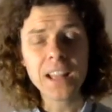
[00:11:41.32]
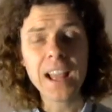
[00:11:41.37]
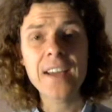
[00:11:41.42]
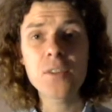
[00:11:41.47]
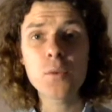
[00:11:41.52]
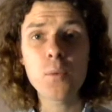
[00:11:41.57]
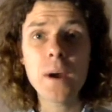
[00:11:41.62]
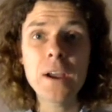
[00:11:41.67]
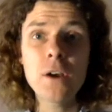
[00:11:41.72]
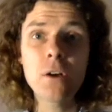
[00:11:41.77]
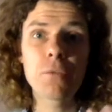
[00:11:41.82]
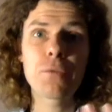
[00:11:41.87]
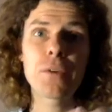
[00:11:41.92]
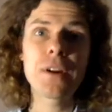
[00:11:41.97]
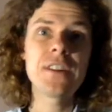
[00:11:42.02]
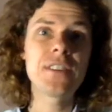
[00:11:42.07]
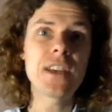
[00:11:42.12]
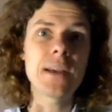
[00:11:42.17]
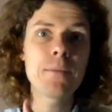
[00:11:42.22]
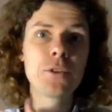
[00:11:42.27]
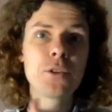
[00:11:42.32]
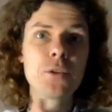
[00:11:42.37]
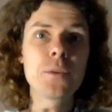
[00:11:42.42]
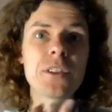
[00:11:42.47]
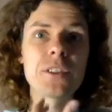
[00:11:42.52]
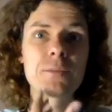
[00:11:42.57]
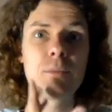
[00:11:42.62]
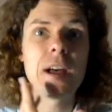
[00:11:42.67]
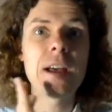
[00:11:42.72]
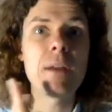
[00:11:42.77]
and the way Alfred is able to
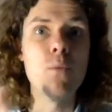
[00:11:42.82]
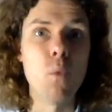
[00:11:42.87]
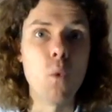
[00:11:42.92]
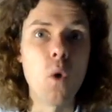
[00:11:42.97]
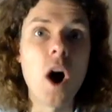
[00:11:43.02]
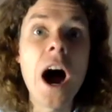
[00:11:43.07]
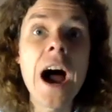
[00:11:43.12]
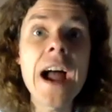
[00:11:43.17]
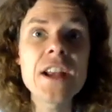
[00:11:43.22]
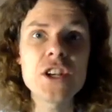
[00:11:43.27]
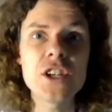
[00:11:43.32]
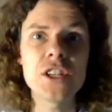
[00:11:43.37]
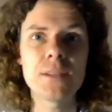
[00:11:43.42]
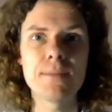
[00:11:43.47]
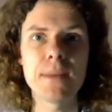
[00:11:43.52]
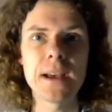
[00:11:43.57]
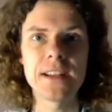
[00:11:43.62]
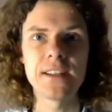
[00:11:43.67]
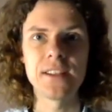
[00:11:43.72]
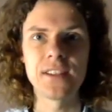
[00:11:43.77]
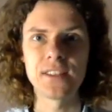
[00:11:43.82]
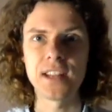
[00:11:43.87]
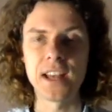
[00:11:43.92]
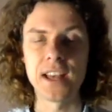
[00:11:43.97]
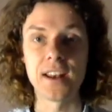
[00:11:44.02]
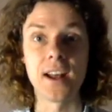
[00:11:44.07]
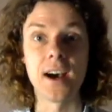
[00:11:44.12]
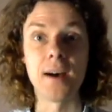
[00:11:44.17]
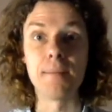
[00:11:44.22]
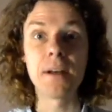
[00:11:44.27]
explain why she's made to
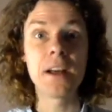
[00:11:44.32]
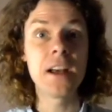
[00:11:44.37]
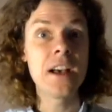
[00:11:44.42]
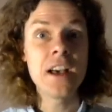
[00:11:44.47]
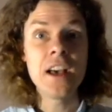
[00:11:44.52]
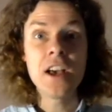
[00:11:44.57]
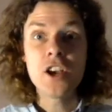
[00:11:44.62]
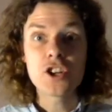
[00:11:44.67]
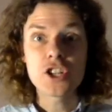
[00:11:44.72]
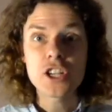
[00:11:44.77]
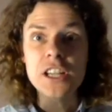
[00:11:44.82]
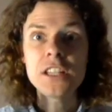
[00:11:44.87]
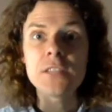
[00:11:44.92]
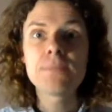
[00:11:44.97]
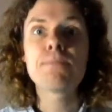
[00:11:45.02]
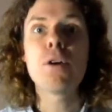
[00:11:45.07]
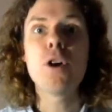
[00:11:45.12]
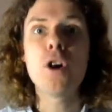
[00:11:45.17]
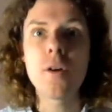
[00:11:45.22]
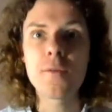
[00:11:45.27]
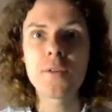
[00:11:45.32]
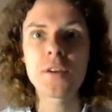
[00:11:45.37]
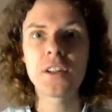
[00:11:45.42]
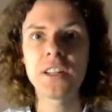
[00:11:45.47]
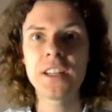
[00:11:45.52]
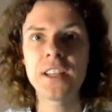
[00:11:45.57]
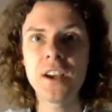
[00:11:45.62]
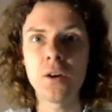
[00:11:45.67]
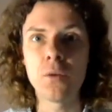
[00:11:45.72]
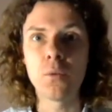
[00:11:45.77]
stand up. She's
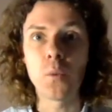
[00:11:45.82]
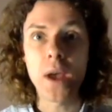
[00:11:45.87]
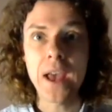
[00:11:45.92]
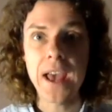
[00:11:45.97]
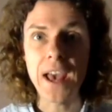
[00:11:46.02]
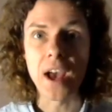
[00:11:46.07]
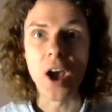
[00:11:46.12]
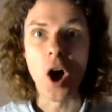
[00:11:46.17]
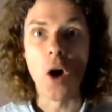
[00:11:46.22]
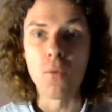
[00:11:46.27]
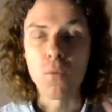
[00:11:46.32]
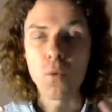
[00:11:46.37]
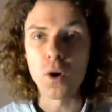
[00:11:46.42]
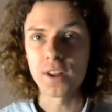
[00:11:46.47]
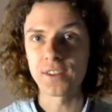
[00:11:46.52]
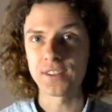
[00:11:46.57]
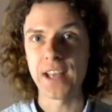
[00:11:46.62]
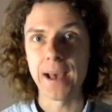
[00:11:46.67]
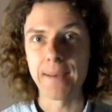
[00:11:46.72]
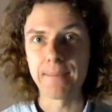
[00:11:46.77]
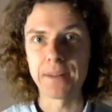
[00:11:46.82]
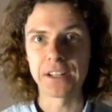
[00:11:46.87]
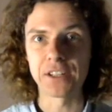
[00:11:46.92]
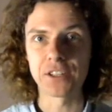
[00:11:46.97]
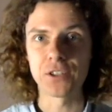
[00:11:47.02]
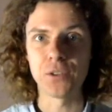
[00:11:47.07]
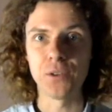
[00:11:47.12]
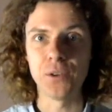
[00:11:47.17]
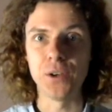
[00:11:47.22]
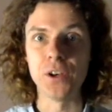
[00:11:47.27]
perfectly aware of what is happening
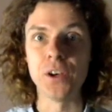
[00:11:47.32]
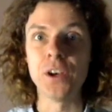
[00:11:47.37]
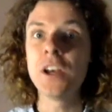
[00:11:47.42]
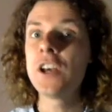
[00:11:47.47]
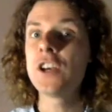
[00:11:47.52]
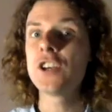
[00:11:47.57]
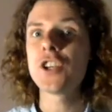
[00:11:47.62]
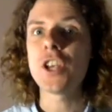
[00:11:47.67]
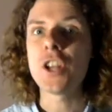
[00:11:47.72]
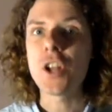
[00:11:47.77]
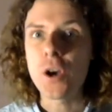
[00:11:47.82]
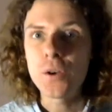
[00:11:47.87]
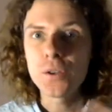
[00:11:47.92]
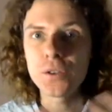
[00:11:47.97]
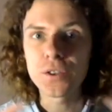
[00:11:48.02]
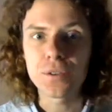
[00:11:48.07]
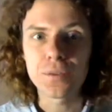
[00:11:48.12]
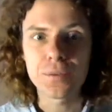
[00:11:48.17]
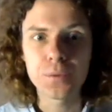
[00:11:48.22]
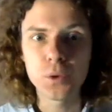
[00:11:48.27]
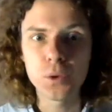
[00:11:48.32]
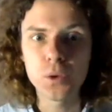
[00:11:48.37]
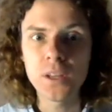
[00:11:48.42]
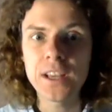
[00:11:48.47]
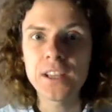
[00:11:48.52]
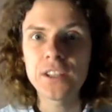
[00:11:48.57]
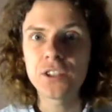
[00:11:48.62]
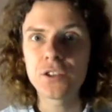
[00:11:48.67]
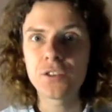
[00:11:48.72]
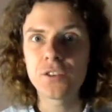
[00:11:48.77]
to her. She knows the full
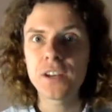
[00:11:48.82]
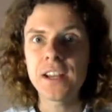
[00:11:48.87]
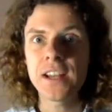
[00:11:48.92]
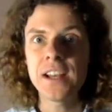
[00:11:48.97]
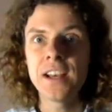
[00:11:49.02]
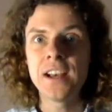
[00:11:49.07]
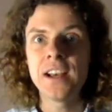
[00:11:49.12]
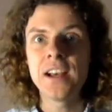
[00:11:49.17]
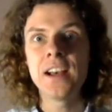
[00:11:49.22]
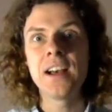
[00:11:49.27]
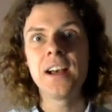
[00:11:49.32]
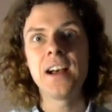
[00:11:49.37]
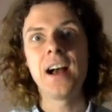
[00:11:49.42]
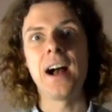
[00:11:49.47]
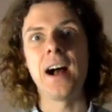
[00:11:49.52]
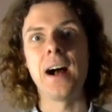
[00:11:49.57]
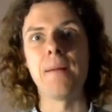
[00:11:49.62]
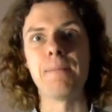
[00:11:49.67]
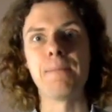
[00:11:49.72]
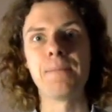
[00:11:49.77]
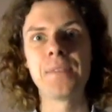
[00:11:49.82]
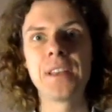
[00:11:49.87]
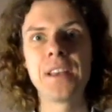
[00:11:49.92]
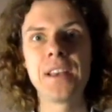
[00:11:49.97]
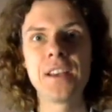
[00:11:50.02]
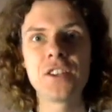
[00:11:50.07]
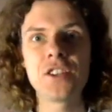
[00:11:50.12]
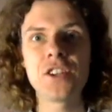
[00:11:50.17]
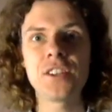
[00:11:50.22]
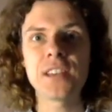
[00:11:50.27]
history.
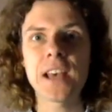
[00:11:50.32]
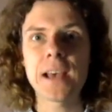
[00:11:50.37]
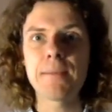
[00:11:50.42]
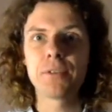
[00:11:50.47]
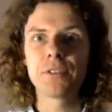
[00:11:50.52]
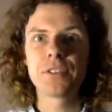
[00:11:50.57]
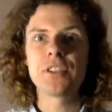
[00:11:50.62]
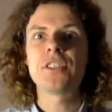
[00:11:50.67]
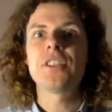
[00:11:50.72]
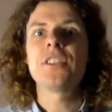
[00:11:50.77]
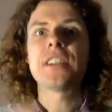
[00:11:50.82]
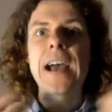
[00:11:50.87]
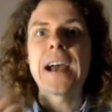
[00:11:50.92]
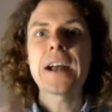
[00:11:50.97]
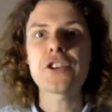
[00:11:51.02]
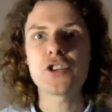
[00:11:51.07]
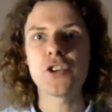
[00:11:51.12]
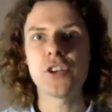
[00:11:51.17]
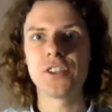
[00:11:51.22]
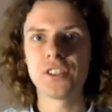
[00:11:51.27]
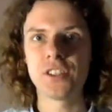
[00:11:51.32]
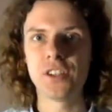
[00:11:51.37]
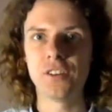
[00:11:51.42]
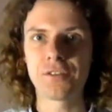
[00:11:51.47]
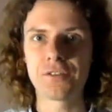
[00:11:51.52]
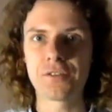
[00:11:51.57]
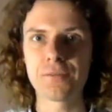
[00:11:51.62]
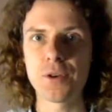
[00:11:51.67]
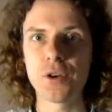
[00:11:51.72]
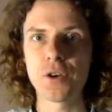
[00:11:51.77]
She's able to detach
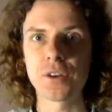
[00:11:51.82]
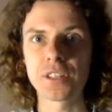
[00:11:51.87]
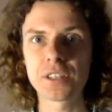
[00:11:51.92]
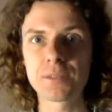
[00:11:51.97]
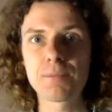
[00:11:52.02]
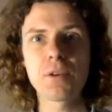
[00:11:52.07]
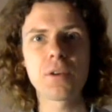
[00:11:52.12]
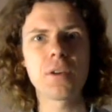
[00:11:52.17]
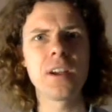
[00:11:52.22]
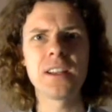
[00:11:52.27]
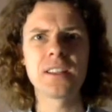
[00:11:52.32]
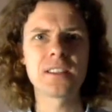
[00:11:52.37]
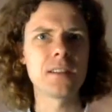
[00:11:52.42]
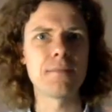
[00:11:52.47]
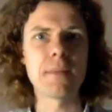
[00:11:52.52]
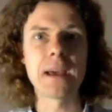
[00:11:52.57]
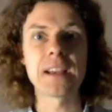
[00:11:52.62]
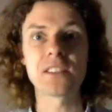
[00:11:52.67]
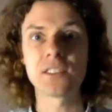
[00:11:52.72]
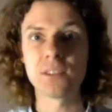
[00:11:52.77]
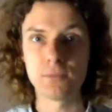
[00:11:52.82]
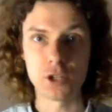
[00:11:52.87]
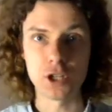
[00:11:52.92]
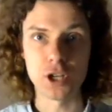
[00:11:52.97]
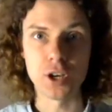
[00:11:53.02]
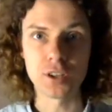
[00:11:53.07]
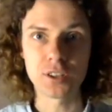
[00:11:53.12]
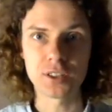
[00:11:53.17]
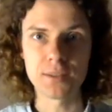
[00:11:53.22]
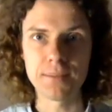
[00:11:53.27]
herself from her experience and make some
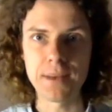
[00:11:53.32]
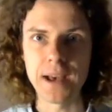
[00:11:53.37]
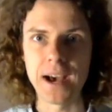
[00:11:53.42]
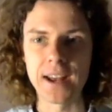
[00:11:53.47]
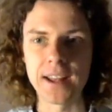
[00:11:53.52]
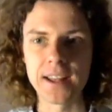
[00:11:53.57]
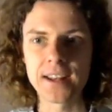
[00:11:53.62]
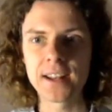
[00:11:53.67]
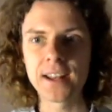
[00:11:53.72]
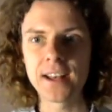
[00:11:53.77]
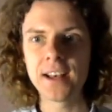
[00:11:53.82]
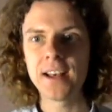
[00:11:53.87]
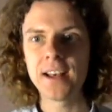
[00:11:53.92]
jokes about it.